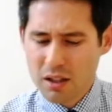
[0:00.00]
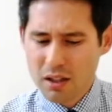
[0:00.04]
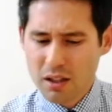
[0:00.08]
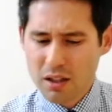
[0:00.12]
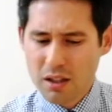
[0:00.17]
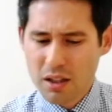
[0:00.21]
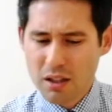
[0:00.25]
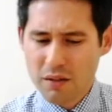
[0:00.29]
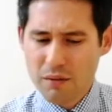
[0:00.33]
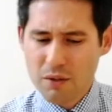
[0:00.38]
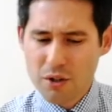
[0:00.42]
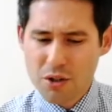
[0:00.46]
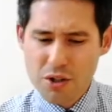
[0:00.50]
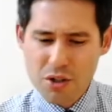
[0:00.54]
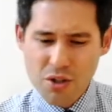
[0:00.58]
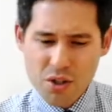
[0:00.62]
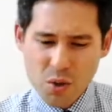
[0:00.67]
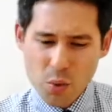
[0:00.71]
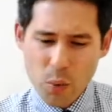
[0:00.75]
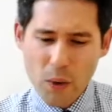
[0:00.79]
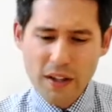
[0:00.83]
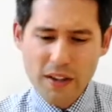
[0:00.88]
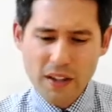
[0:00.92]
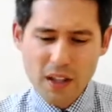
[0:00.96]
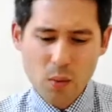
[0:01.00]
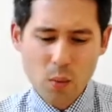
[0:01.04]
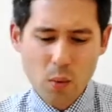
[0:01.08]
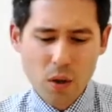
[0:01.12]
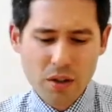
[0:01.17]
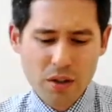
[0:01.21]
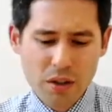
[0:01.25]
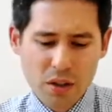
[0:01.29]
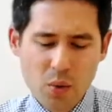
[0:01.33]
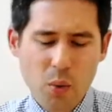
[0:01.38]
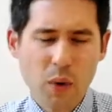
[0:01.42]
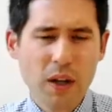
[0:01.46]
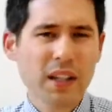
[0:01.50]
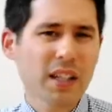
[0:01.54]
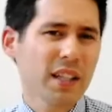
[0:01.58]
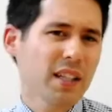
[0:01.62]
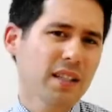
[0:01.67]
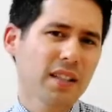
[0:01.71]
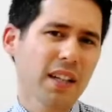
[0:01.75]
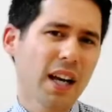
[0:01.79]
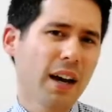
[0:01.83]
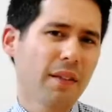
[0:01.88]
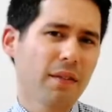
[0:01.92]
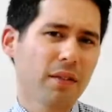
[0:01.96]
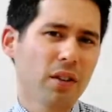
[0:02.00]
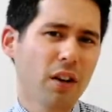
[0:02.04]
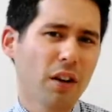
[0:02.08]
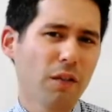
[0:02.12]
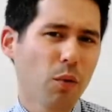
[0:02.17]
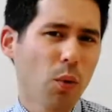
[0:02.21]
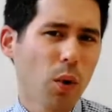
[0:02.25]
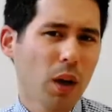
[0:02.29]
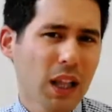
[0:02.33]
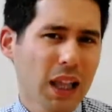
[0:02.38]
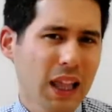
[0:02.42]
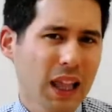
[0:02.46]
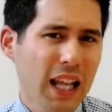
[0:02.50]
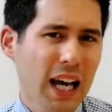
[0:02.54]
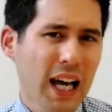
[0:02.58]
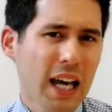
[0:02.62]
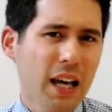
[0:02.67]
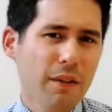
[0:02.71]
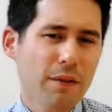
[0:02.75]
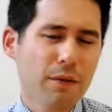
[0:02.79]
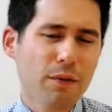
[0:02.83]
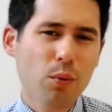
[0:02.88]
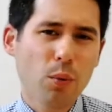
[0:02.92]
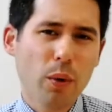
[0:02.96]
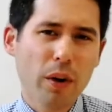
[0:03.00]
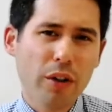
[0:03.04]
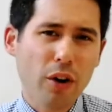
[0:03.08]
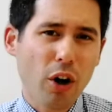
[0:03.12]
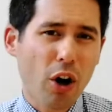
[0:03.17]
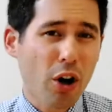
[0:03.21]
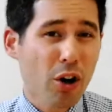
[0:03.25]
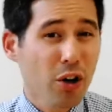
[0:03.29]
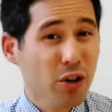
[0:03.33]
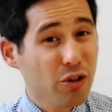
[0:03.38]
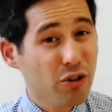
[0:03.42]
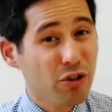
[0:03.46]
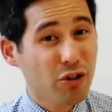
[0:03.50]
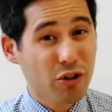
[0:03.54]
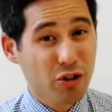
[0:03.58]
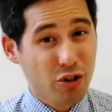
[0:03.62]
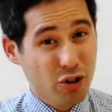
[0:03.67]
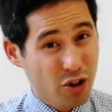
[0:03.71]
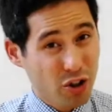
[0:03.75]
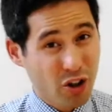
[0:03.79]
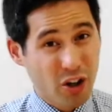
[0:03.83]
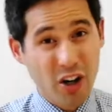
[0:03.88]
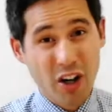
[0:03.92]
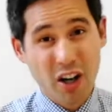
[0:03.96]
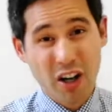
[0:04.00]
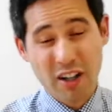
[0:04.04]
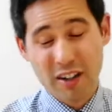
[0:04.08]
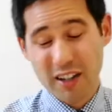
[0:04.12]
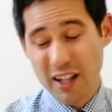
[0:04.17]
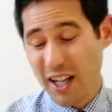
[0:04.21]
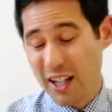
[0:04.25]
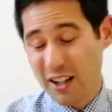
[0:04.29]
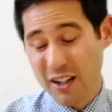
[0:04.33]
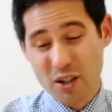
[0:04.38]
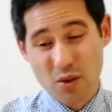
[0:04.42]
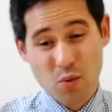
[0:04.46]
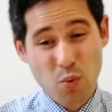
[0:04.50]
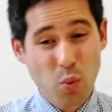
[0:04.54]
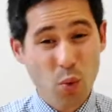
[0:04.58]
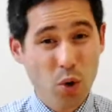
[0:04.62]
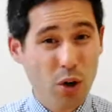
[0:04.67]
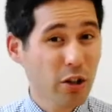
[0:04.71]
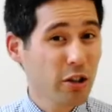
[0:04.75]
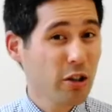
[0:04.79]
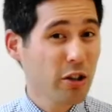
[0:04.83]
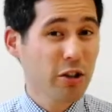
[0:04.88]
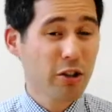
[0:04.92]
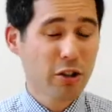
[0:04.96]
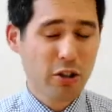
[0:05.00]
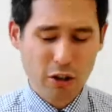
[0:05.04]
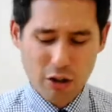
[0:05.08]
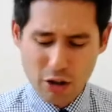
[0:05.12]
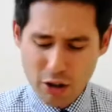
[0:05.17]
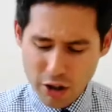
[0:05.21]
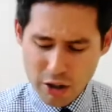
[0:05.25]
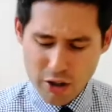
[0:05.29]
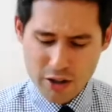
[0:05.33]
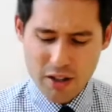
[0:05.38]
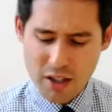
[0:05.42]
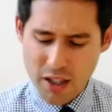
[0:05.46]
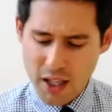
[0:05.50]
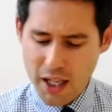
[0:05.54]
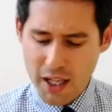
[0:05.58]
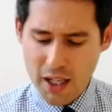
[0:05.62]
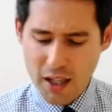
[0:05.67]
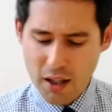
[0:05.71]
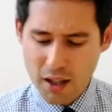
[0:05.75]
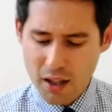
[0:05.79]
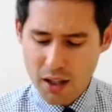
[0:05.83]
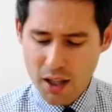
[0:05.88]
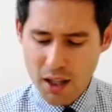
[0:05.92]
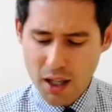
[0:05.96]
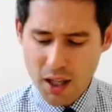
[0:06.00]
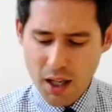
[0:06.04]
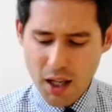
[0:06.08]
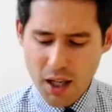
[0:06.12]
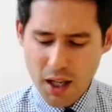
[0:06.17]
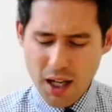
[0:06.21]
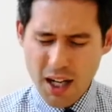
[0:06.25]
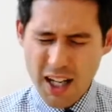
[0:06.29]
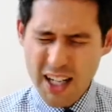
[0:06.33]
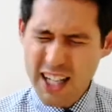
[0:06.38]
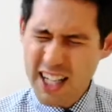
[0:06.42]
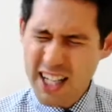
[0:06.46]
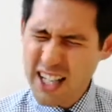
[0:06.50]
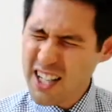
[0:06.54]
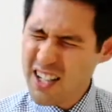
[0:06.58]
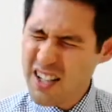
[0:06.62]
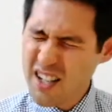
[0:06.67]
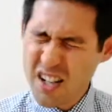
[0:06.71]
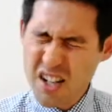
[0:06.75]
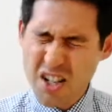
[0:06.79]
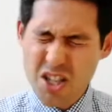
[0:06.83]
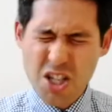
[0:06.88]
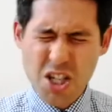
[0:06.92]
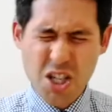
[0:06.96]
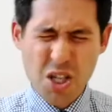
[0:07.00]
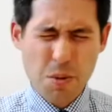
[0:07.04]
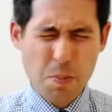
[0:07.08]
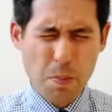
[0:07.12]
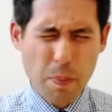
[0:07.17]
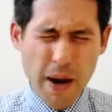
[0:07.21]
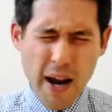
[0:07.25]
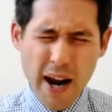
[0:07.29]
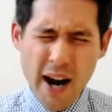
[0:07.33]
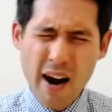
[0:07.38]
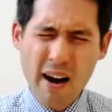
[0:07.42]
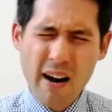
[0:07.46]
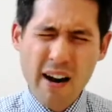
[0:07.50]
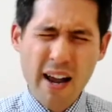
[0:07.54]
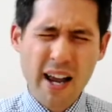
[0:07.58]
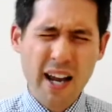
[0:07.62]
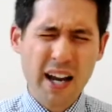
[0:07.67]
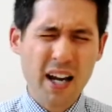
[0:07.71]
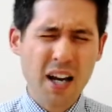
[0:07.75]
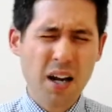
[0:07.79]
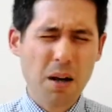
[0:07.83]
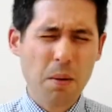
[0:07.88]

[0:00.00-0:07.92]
in verses 21 to 27 of what life without God and his word looks like. And it is a despairing